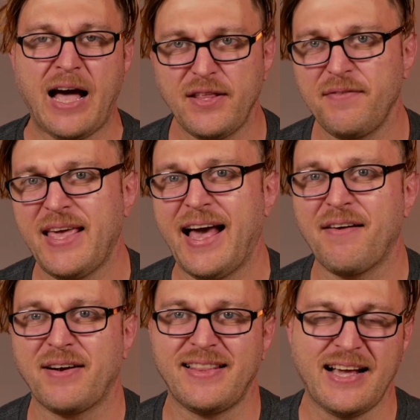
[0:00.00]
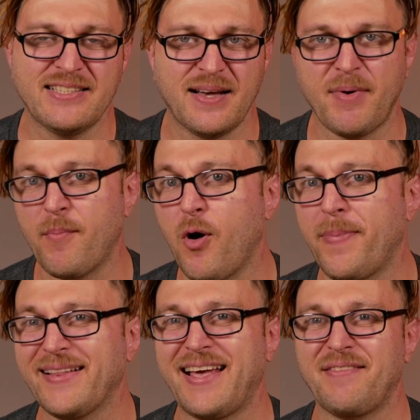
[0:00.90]
Now that we have our desktop and
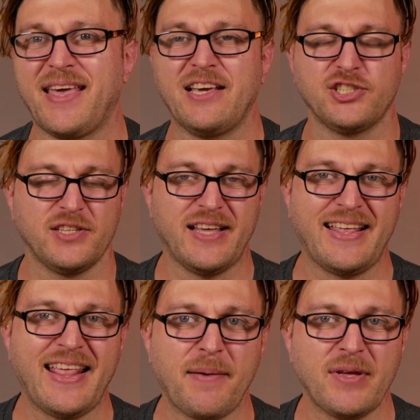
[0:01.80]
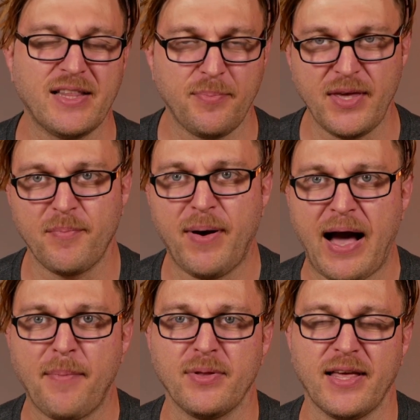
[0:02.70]
mobile navigation dynamically being
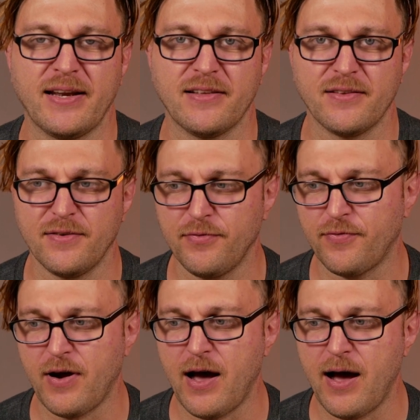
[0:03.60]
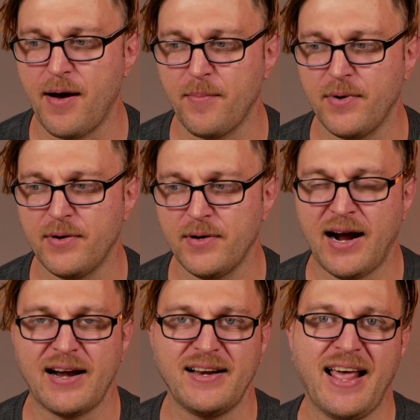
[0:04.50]
populated from
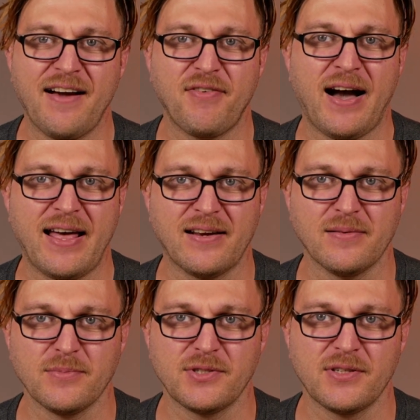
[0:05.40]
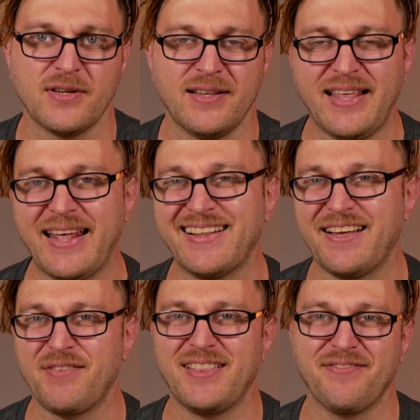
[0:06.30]
our nav items data
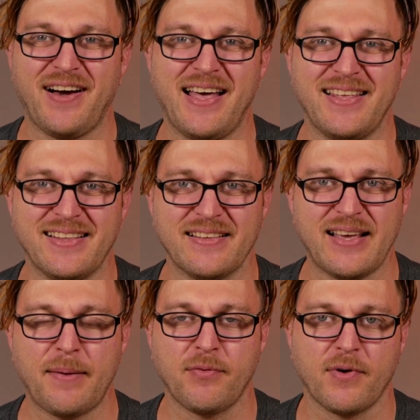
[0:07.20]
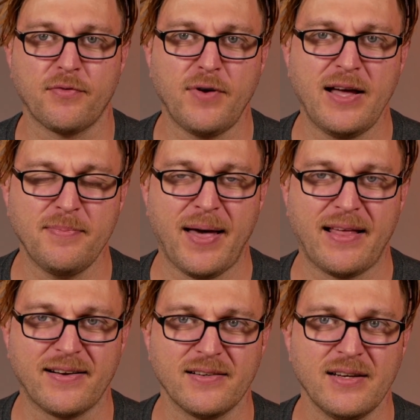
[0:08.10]
that we defined in the top of our front
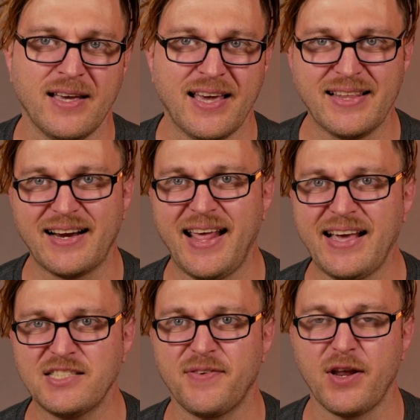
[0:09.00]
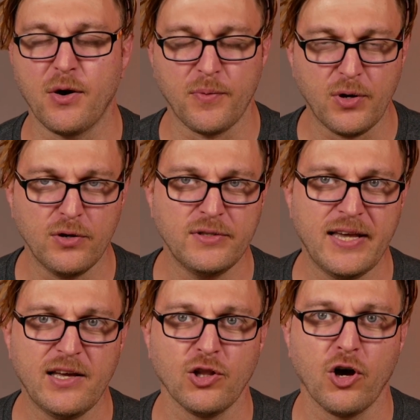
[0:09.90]
matter, in our next video, we're going to
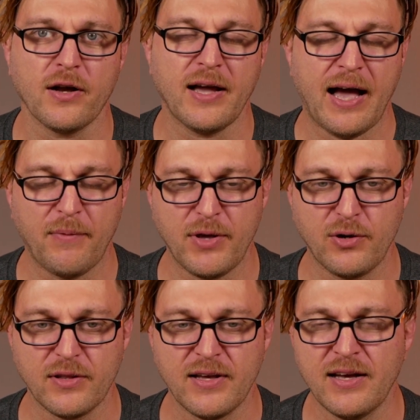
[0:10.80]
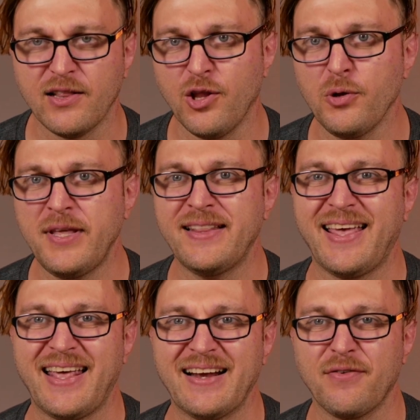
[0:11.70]
take a look how we could load
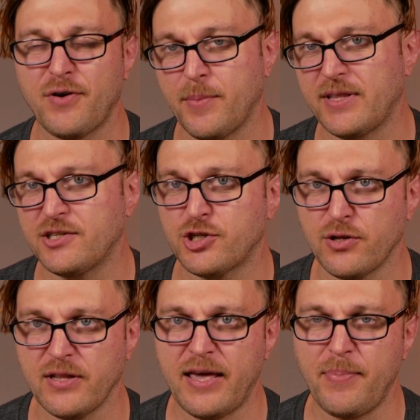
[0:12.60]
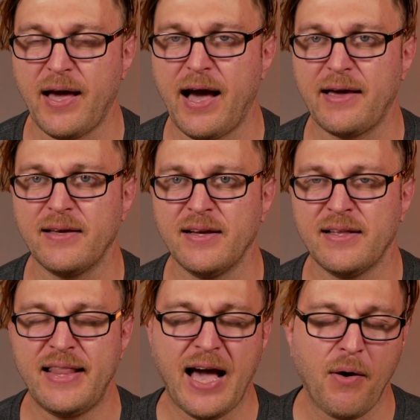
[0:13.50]
that data from an external API.
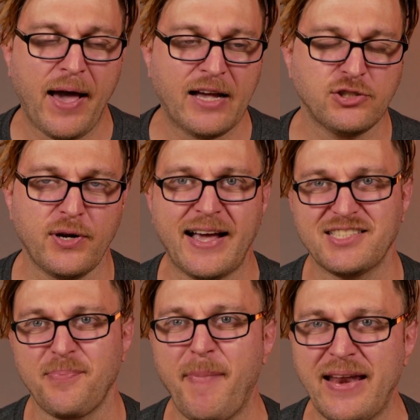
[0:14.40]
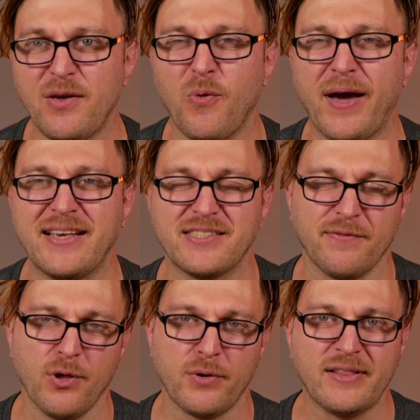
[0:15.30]
Now, Astro has many ways
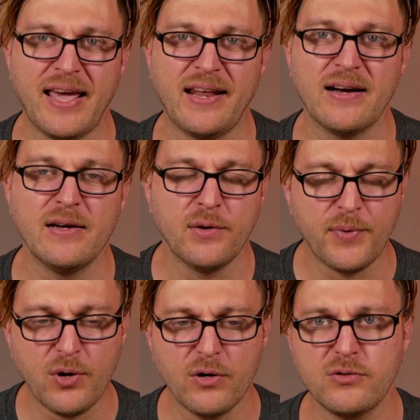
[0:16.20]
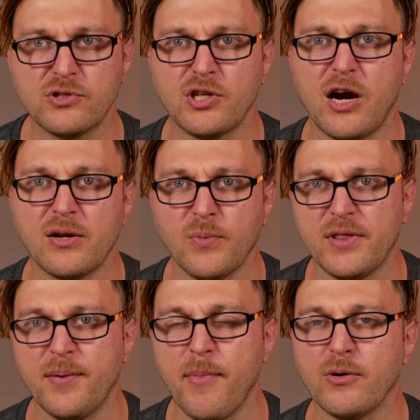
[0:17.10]
of loading data. We're going to start
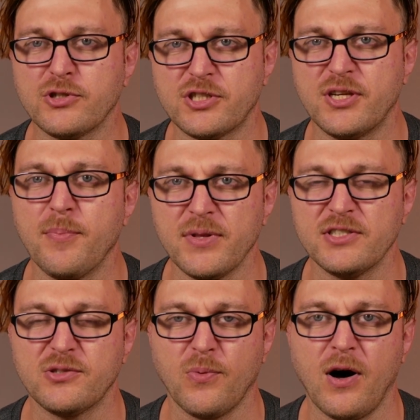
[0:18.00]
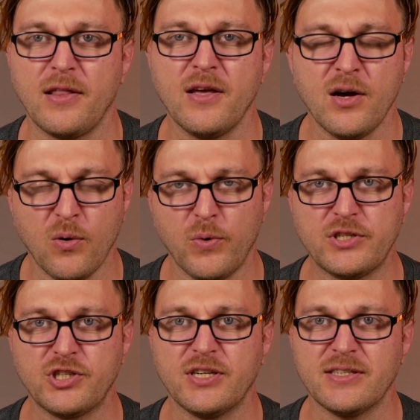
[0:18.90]
with the most simplest one,
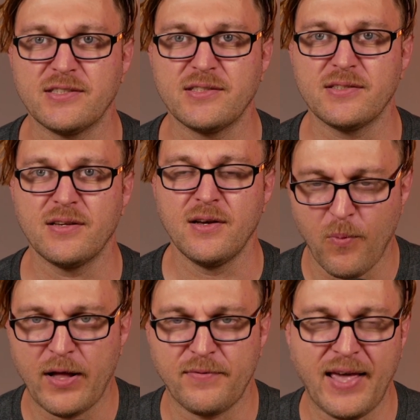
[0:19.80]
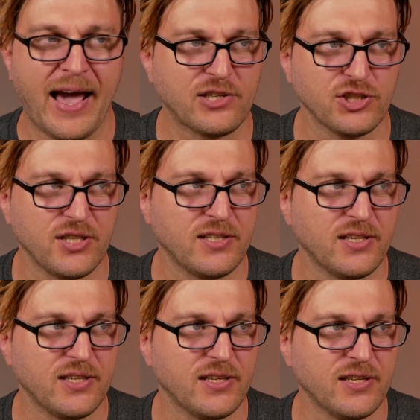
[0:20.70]
which is what we actually
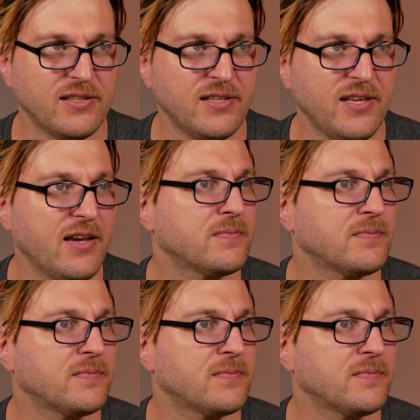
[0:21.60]
did here,